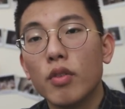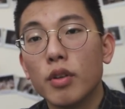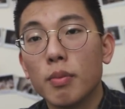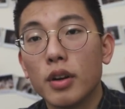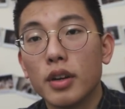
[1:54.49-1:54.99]

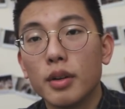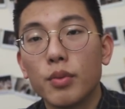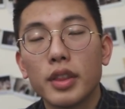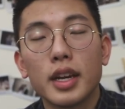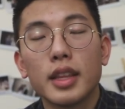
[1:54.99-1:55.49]
overburdened
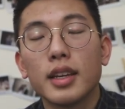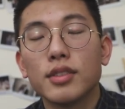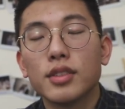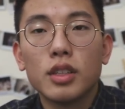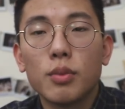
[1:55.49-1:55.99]
with anything.
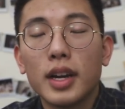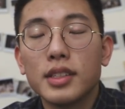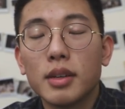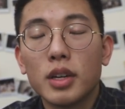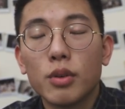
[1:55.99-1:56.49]
So I took writing
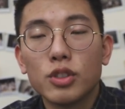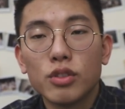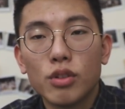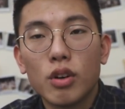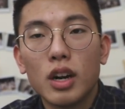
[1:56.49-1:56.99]
seminar, which
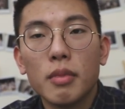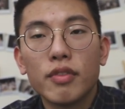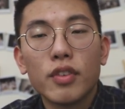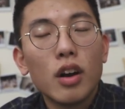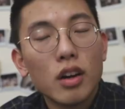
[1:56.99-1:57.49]
is a
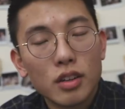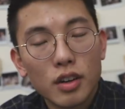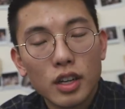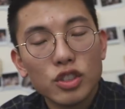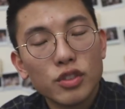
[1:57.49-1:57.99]
requirement for all
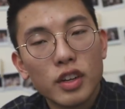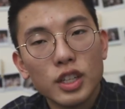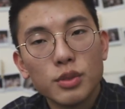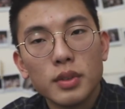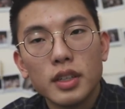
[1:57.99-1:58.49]
undergraduate
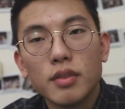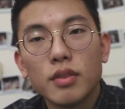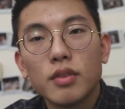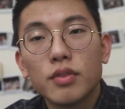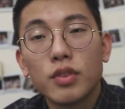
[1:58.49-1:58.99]

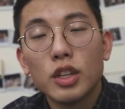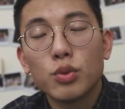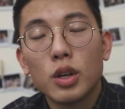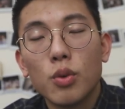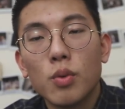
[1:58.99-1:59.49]
freshmen, French
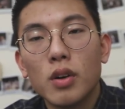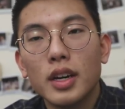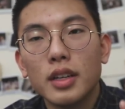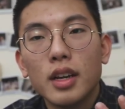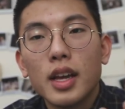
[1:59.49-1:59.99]

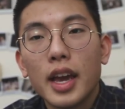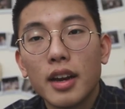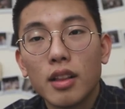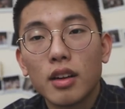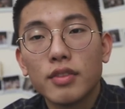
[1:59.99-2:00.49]
101,
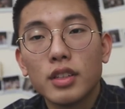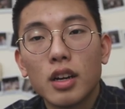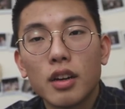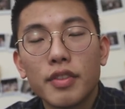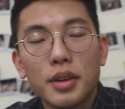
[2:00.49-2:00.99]
analog
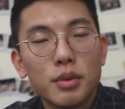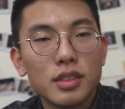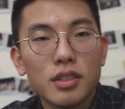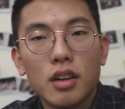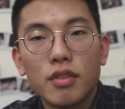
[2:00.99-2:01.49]
photography, which
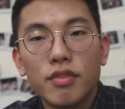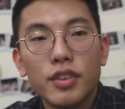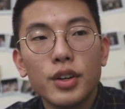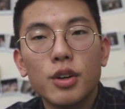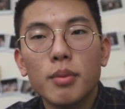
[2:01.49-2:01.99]
is all
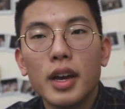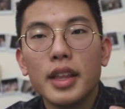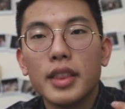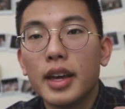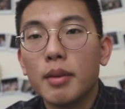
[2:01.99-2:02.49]
film,
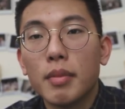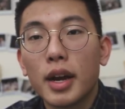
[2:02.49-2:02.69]
and then